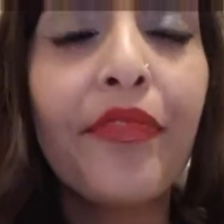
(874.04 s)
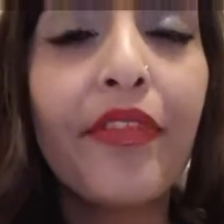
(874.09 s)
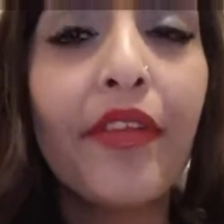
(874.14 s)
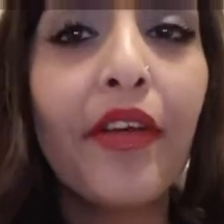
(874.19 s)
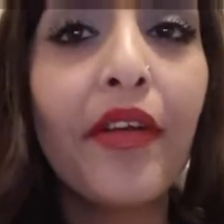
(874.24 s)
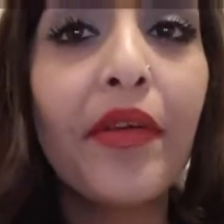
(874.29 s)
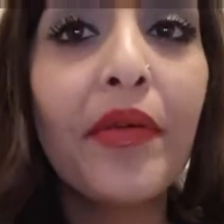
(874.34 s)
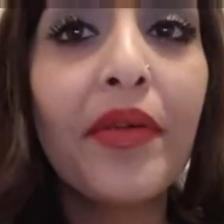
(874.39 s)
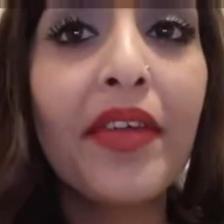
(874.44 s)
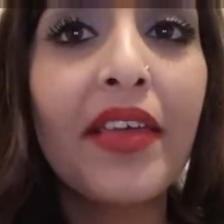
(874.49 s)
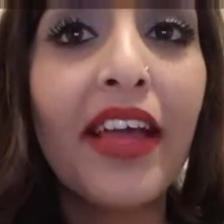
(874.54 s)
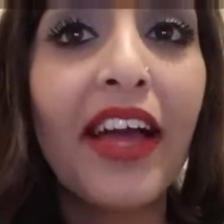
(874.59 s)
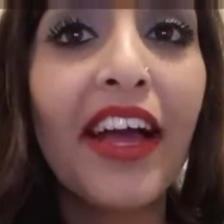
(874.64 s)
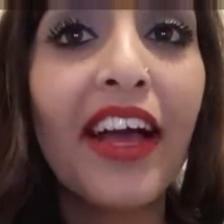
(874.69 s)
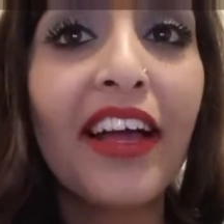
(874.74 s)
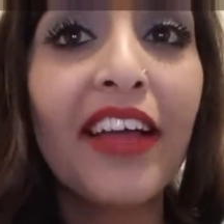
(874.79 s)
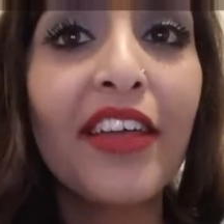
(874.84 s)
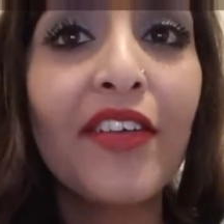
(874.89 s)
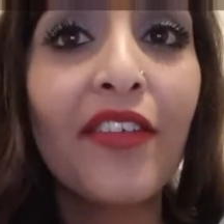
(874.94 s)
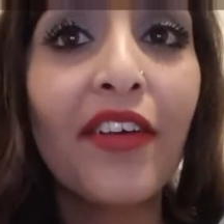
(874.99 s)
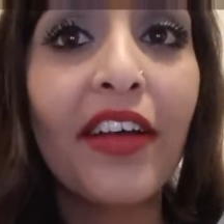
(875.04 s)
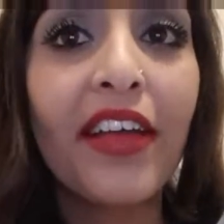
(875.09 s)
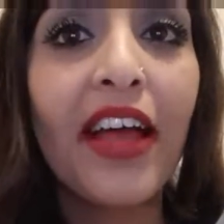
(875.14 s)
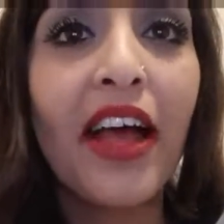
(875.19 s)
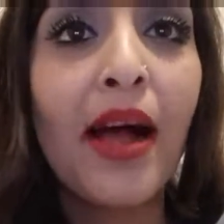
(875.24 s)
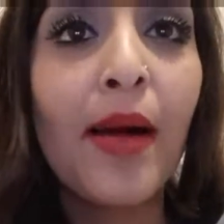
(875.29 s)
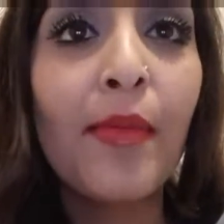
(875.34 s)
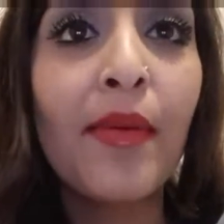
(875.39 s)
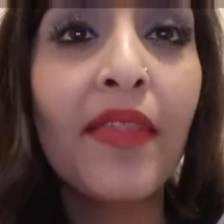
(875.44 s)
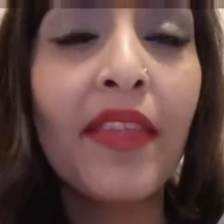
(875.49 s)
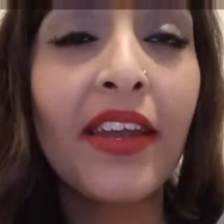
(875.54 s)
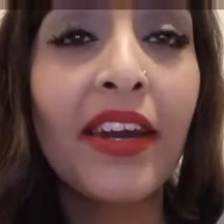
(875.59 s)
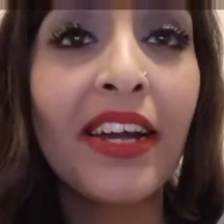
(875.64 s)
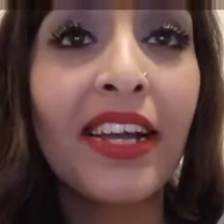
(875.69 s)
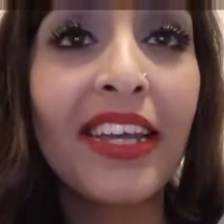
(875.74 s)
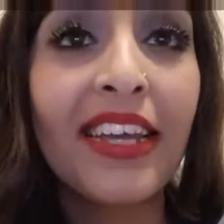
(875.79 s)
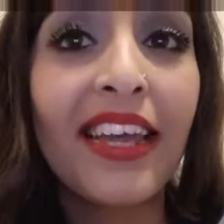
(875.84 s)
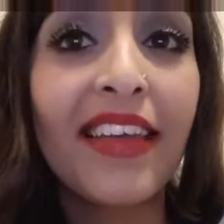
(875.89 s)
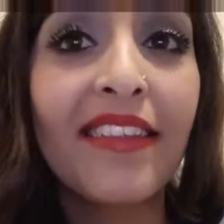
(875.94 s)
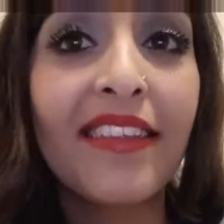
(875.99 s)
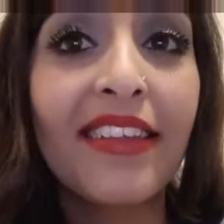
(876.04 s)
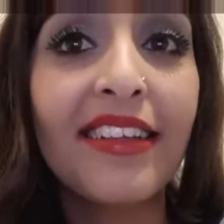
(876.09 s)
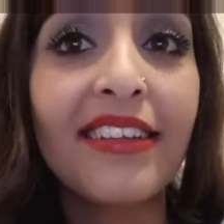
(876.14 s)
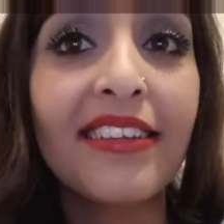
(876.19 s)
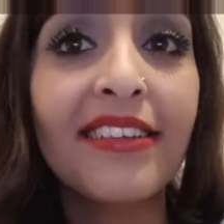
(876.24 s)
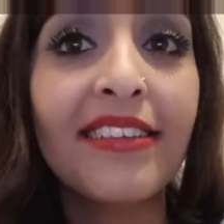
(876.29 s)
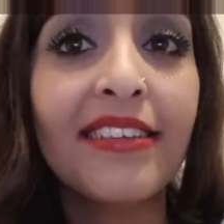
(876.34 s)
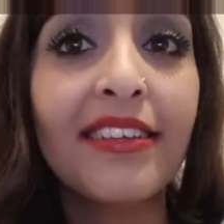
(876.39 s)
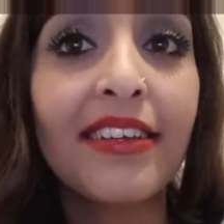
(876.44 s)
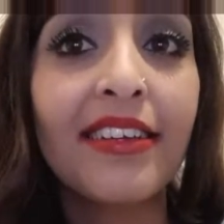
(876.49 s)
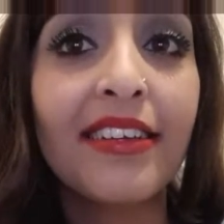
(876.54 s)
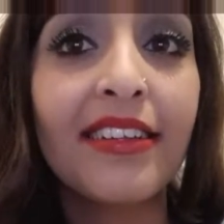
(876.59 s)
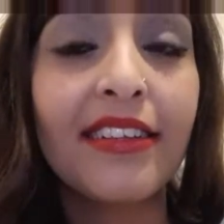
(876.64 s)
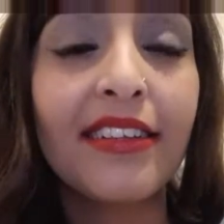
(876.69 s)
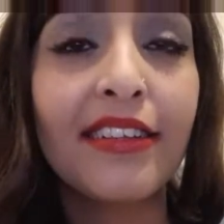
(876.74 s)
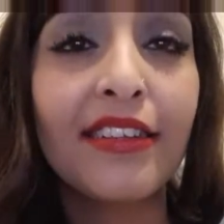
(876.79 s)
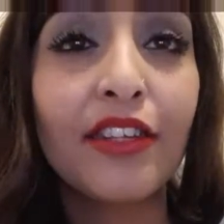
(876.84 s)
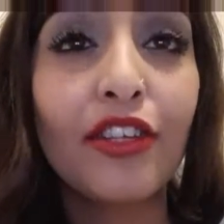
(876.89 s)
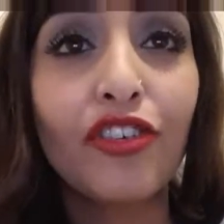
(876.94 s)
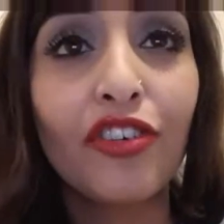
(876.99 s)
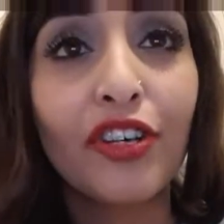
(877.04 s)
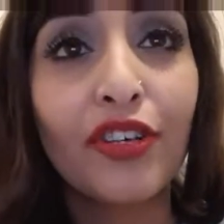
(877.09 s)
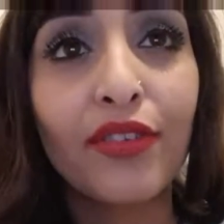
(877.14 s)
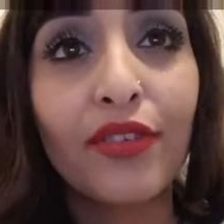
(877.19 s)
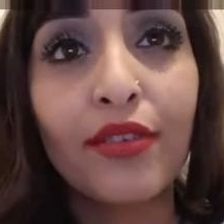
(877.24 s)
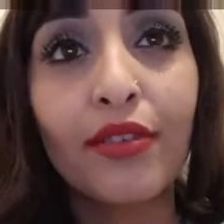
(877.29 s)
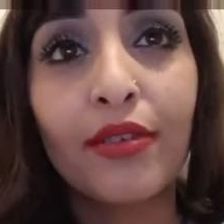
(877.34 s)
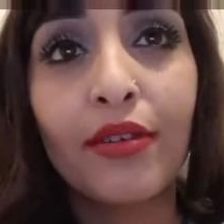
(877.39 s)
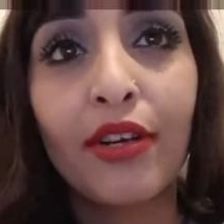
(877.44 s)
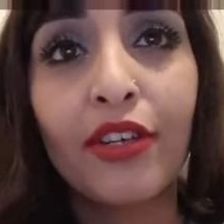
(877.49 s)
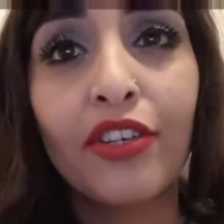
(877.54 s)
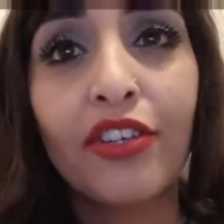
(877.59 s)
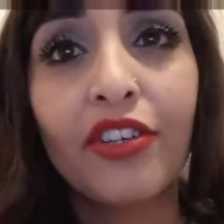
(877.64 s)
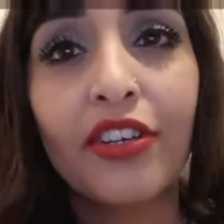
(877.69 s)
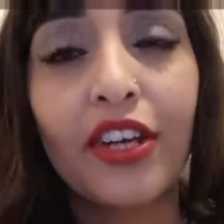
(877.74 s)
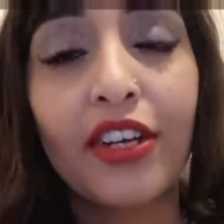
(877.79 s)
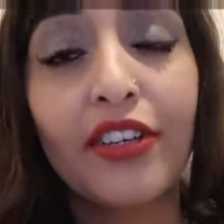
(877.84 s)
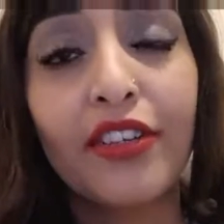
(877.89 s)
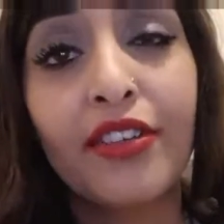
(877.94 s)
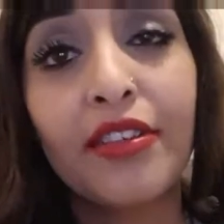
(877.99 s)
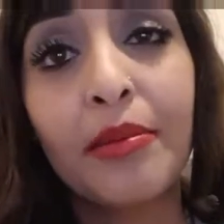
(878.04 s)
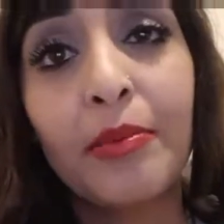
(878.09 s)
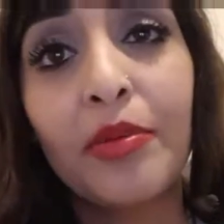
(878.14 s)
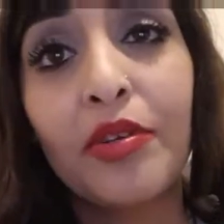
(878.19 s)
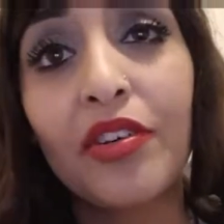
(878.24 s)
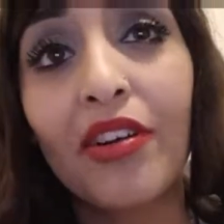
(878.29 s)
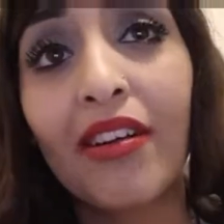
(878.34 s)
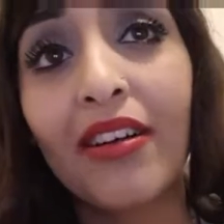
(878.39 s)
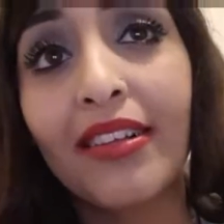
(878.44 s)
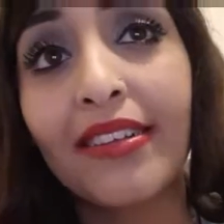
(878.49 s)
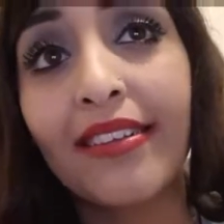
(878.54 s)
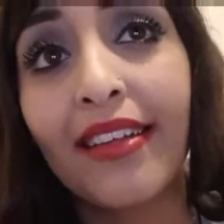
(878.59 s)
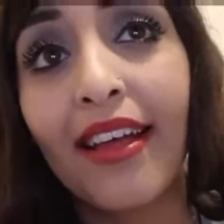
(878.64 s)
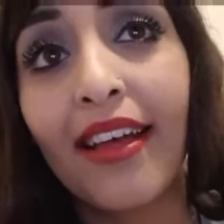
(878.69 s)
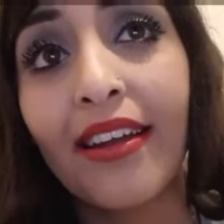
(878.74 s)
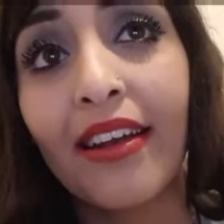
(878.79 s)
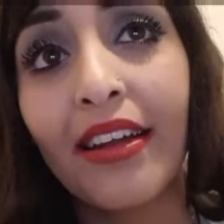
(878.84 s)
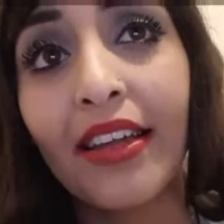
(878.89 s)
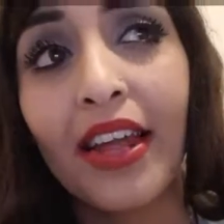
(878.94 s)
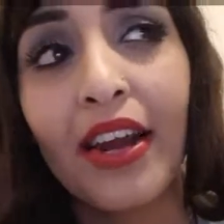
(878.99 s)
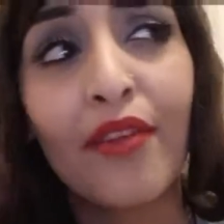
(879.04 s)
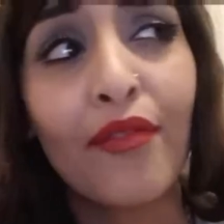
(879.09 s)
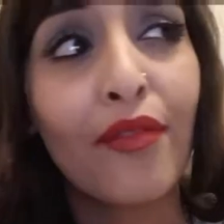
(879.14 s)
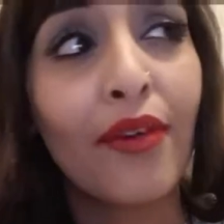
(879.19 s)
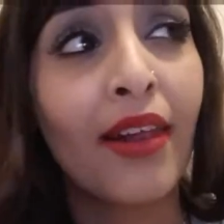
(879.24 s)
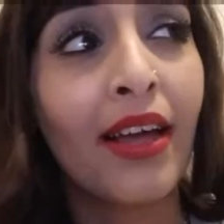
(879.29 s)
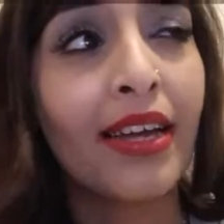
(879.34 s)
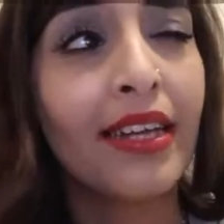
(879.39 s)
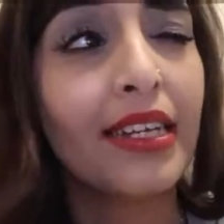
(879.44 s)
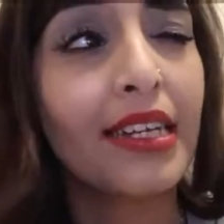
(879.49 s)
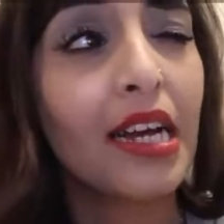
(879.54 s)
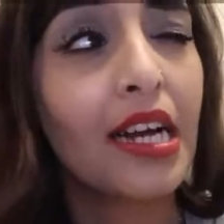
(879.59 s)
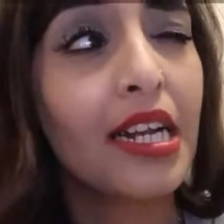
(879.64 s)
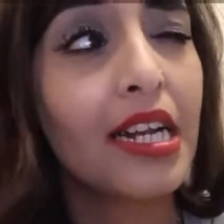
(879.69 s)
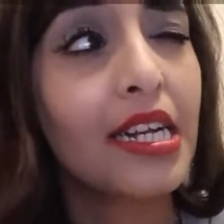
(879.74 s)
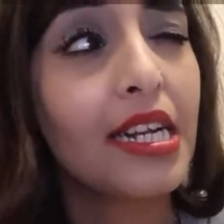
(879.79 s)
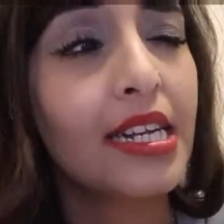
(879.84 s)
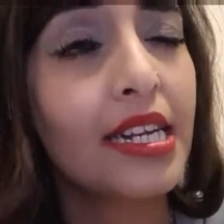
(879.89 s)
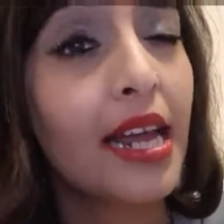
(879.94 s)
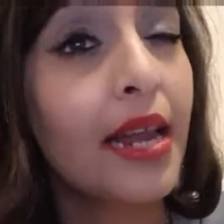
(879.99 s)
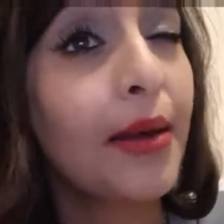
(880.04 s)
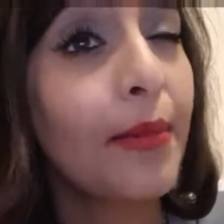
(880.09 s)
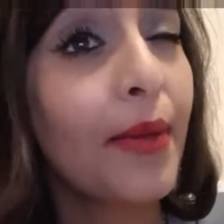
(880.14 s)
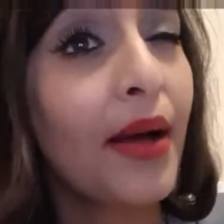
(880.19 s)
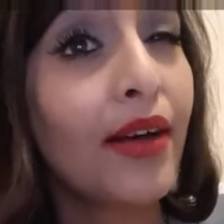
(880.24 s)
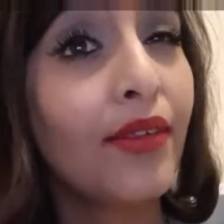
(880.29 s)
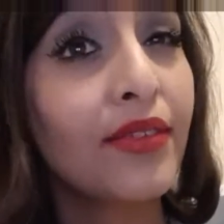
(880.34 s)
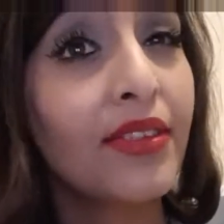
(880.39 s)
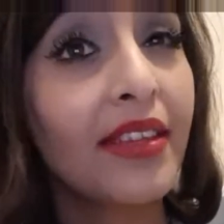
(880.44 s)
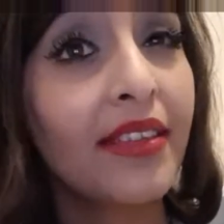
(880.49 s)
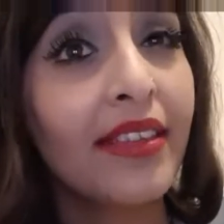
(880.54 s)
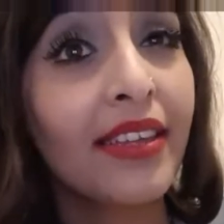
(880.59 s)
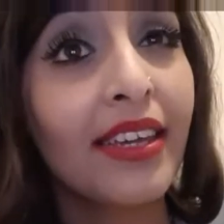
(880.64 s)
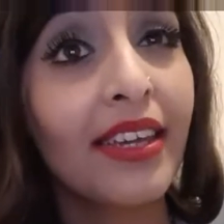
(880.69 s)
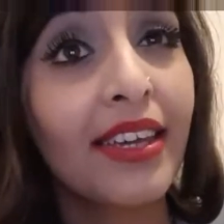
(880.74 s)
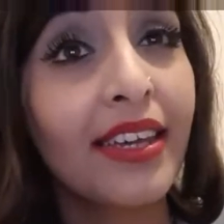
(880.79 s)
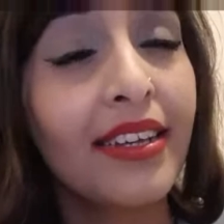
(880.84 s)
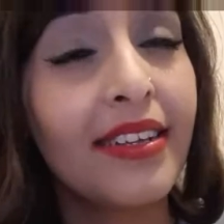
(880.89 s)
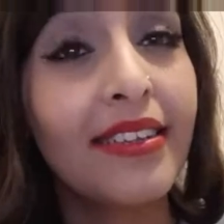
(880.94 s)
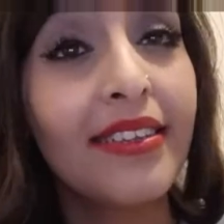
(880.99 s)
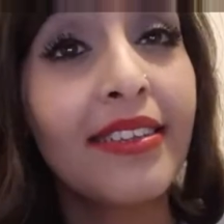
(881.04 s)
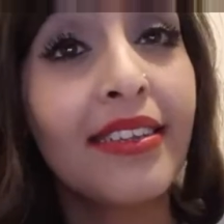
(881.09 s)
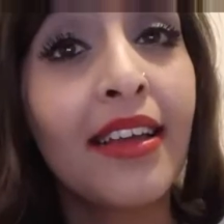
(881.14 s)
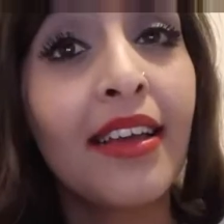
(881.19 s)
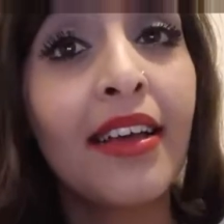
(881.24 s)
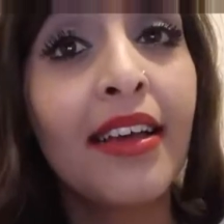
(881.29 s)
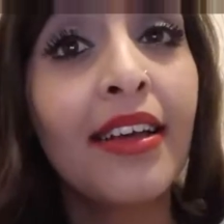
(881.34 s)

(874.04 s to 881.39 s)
So yeah, if I am, then I can get this in the drugstore. I usually go to Superdrugs and I get it for like £10 I think it is.